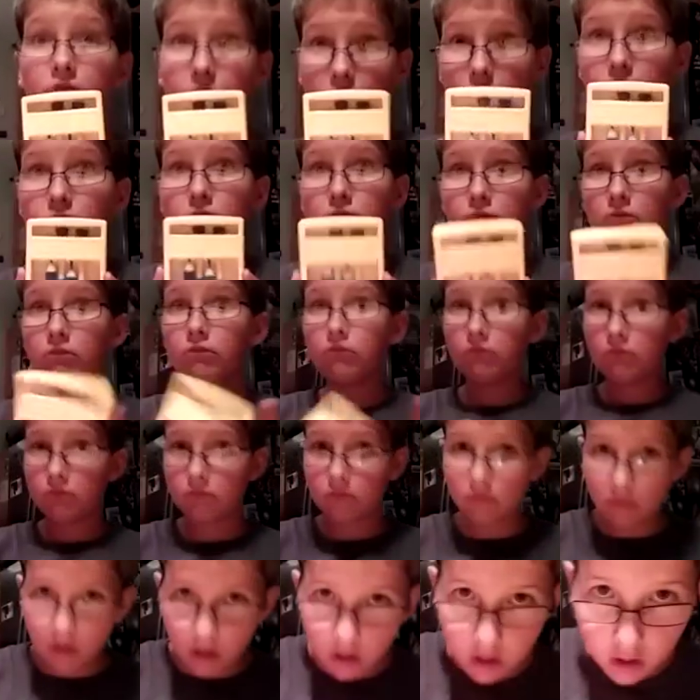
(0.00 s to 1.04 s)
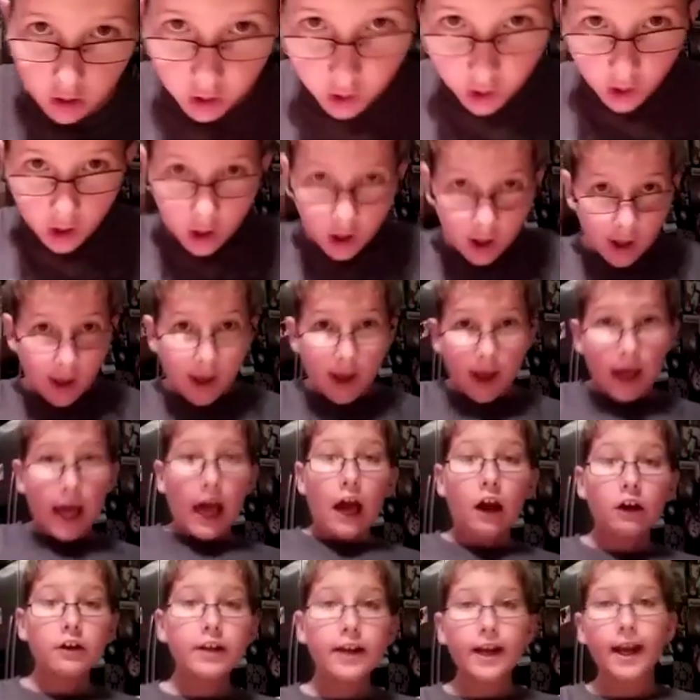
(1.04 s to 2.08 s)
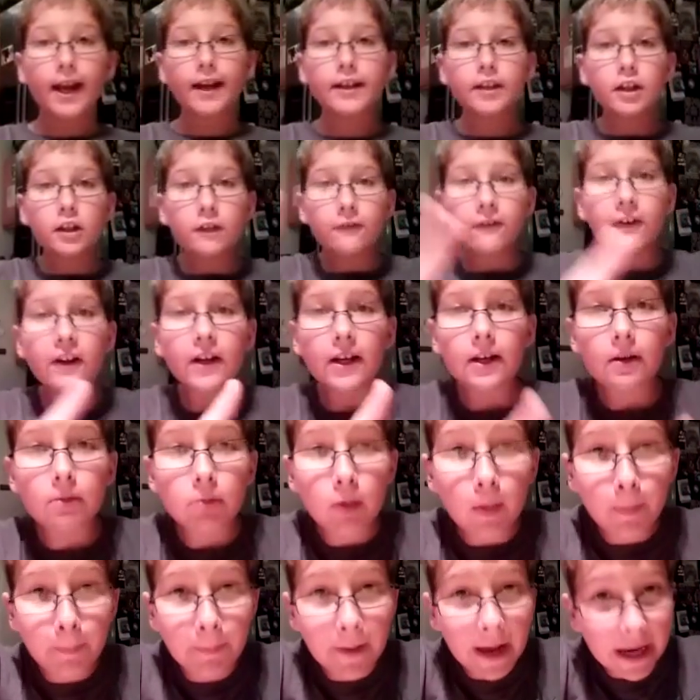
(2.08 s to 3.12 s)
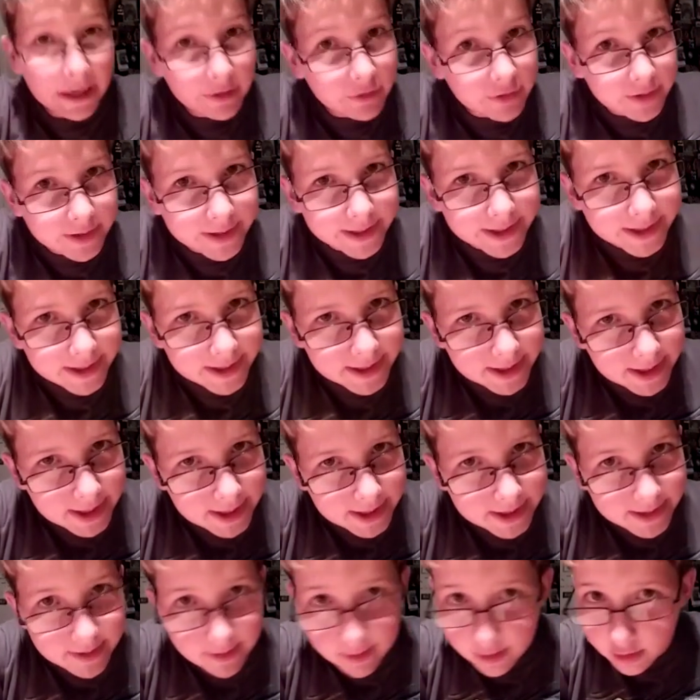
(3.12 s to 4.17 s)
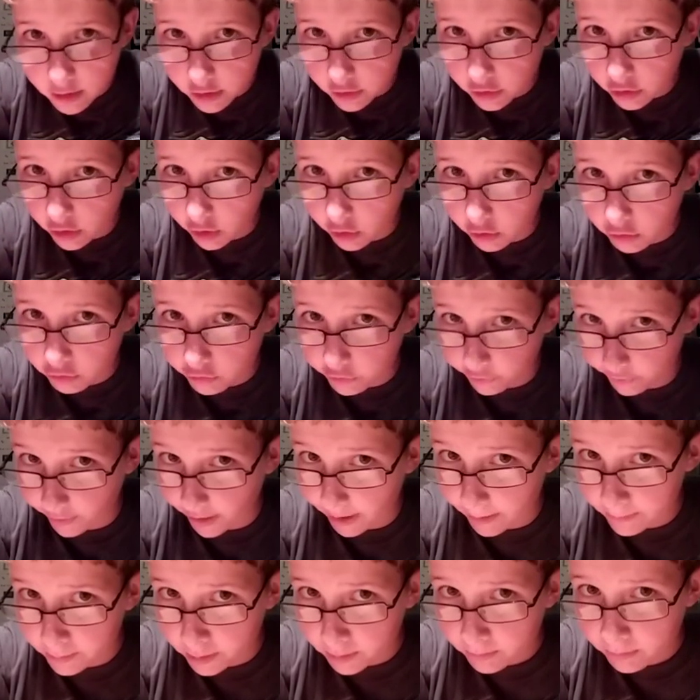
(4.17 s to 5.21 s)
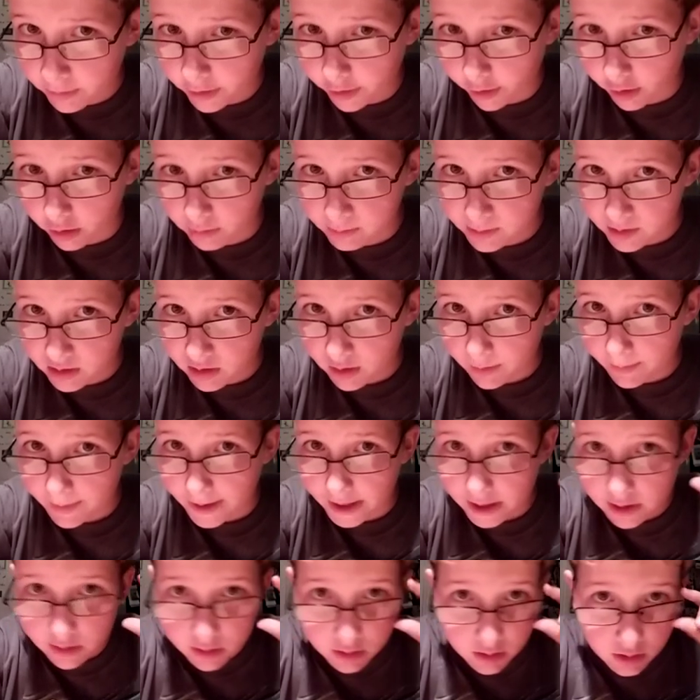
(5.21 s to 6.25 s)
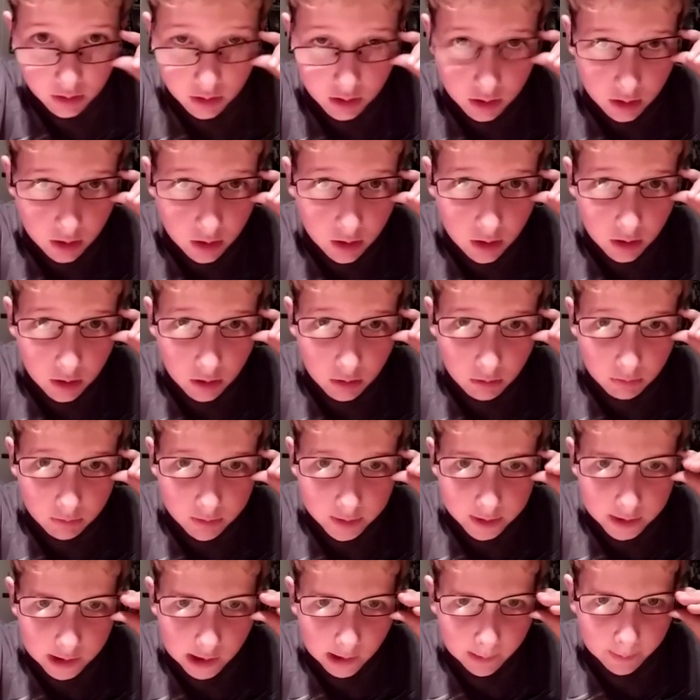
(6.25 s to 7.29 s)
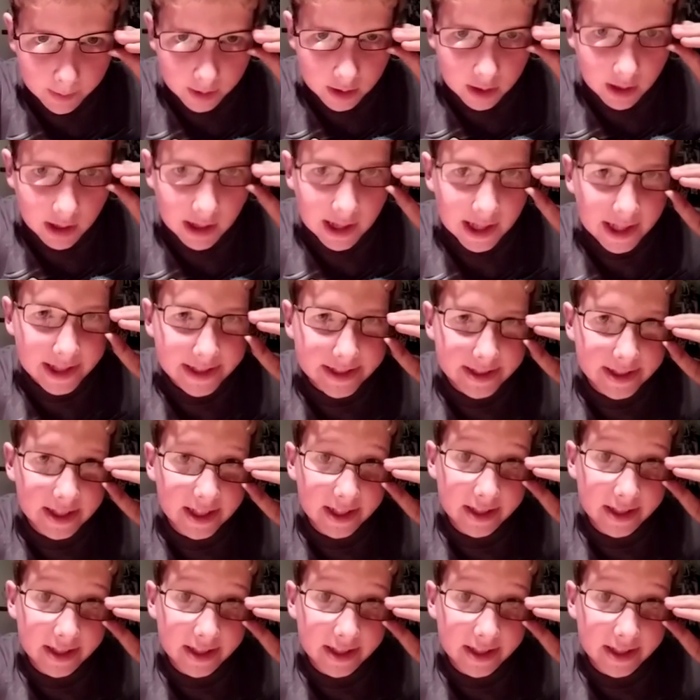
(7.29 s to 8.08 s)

I'm gonna find out what batteries this needs. I'm gonna go grab them, so I'll be right back. Yeah, my class is, so keep messing up.